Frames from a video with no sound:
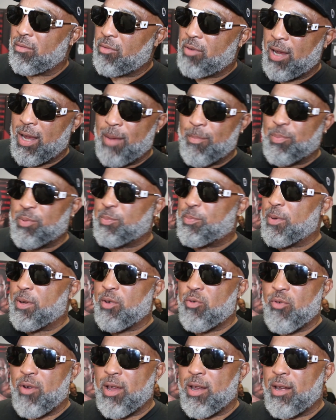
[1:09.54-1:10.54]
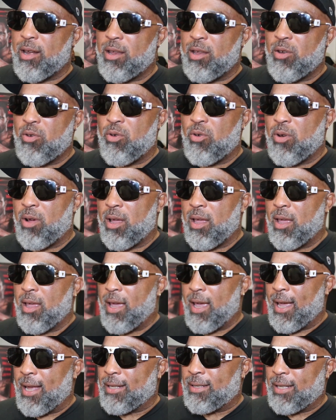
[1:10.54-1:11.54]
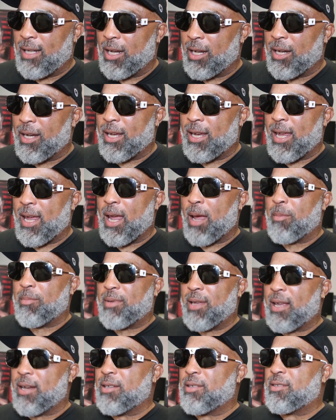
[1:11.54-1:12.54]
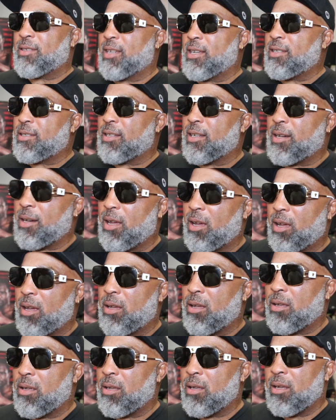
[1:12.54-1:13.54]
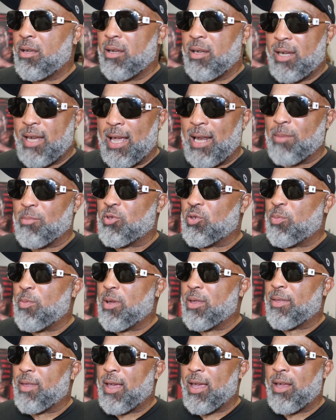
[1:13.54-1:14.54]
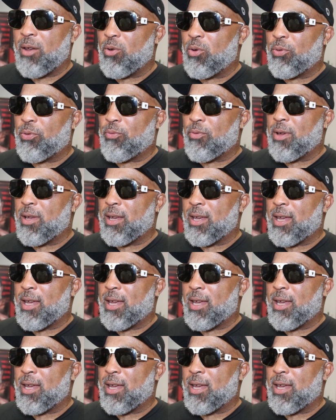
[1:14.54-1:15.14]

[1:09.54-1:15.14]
Camp has been great. You know, I had Dillian in camp, Dan Azeez, and. Uh, Callum Smith. I had all three